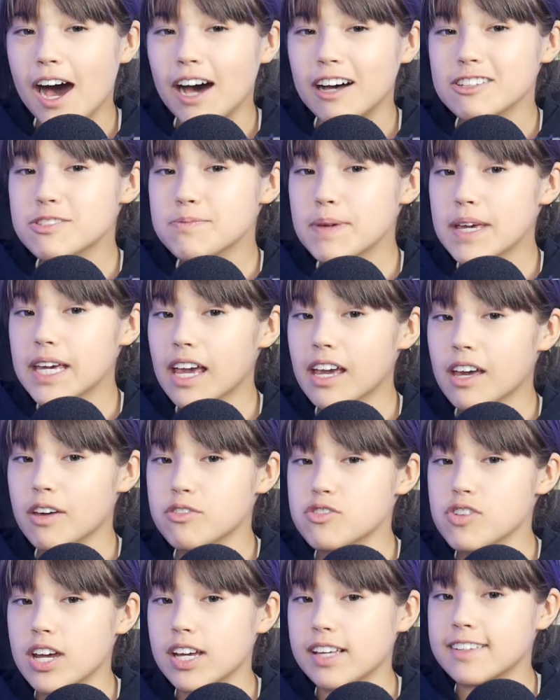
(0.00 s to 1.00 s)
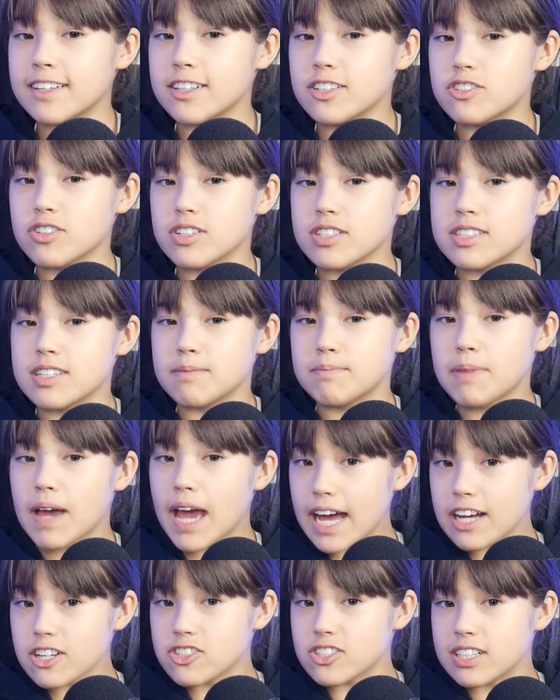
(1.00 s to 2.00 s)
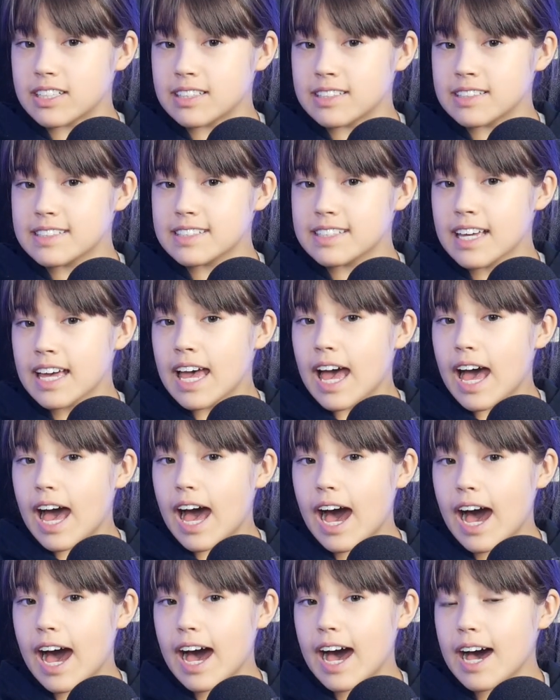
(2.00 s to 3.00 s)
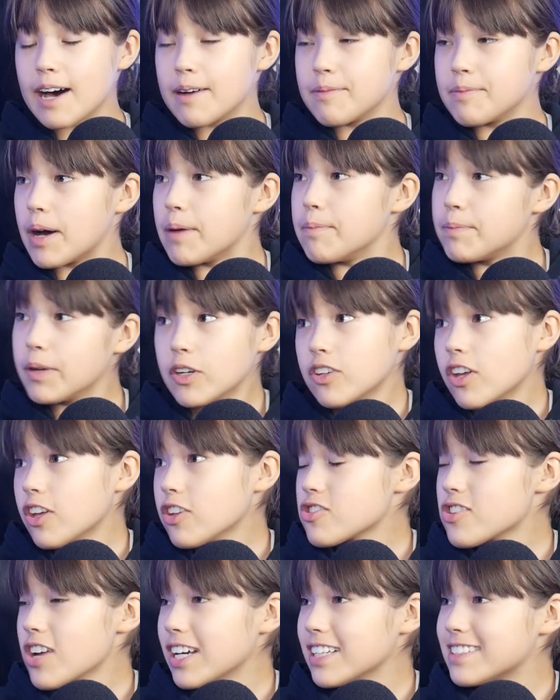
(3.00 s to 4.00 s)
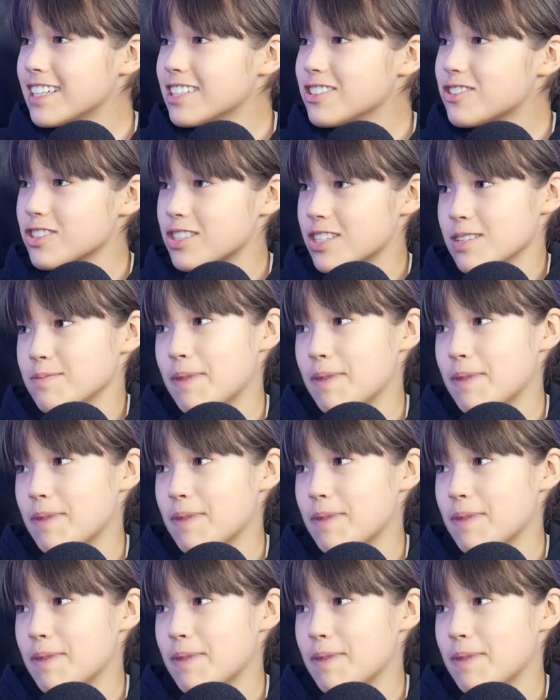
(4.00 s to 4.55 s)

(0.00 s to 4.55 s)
Speaking of strengths, interests, and passions, build on strengths, interests, and